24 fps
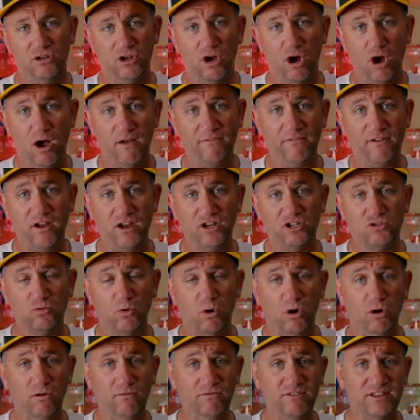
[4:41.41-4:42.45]
iPhone
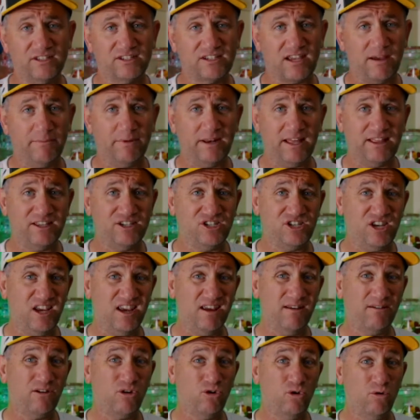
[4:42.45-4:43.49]
12 that's coming out this year
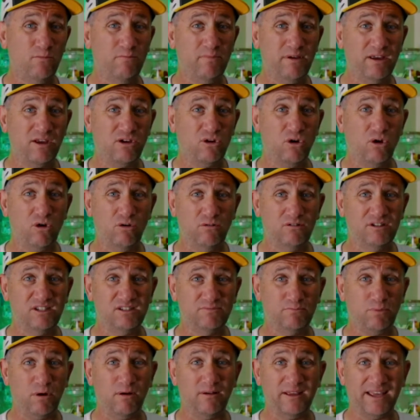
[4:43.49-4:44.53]
is
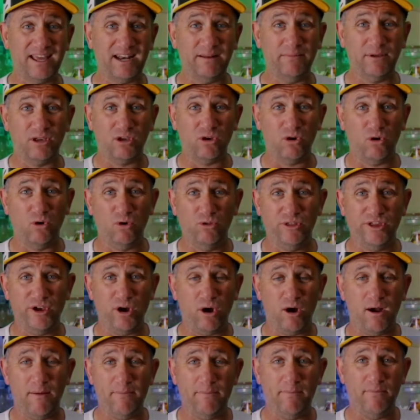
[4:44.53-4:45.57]
probably going to be called
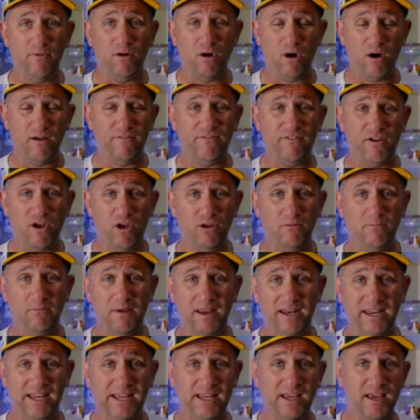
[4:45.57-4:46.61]
the iPhone
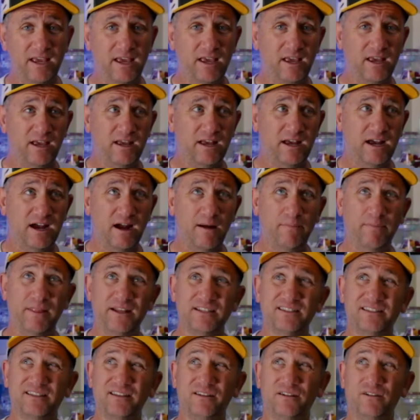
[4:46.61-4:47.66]
Mini.
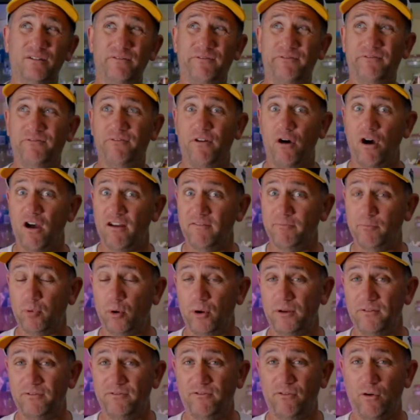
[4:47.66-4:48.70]
That's the
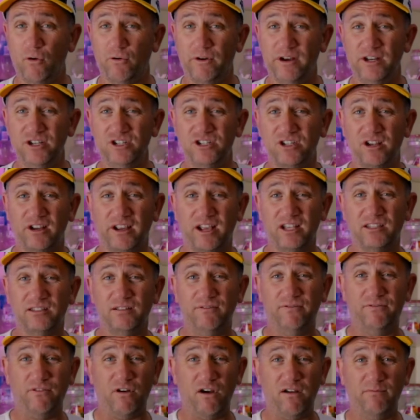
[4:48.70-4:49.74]
5.4 inch, so it goes to
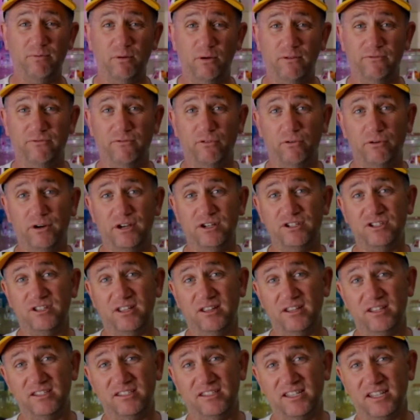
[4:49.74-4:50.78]
5.4 inch
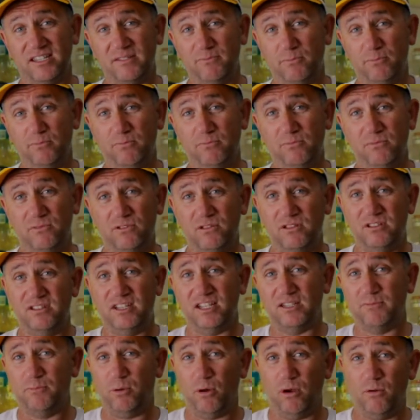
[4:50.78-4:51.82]
and the
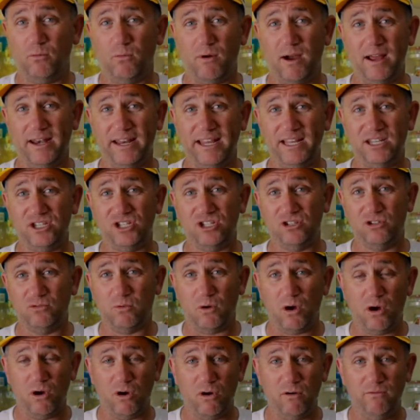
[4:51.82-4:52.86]
6.1 inch
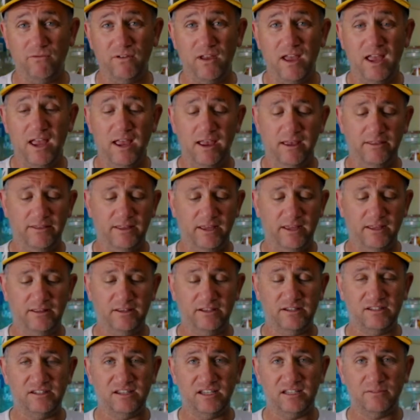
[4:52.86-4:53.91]
12, then the
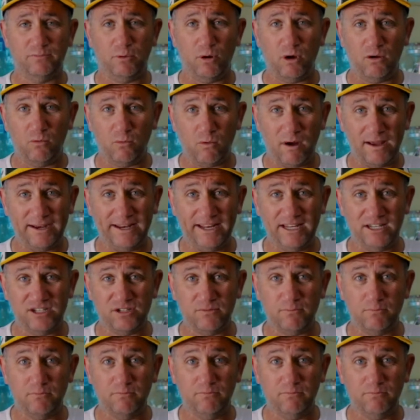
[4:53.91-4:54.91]
6.1 inch